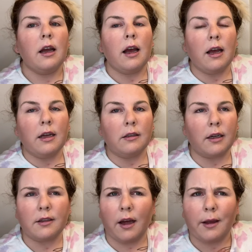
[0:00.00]
And I
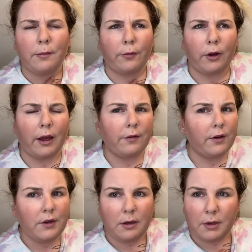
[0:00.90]
saw him for like
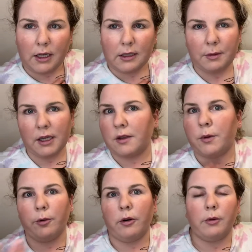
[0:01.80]
15 minutes because we
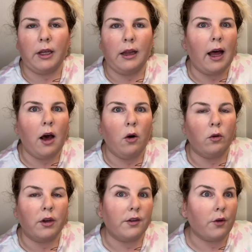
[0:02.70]
weren't really allowed
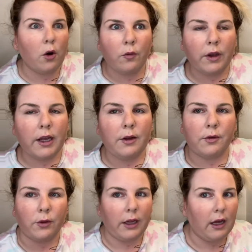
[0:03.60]
because of COVID. He was
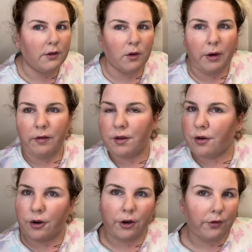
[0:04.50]
only allowed so many
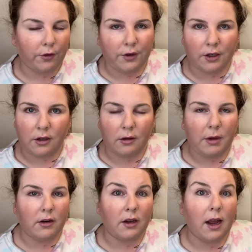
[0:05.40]
visitors for such little
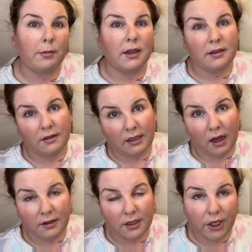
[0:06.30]
amount of time, plus he's in the
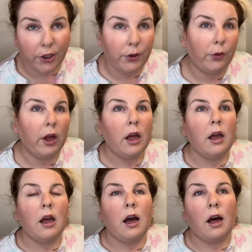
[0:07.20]
ICU. Uh,
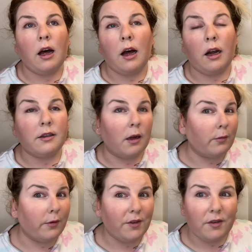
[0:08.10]
I saw him
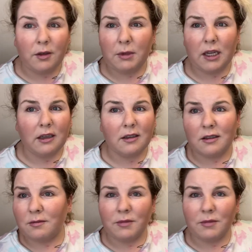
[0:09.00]
for 15 minutes.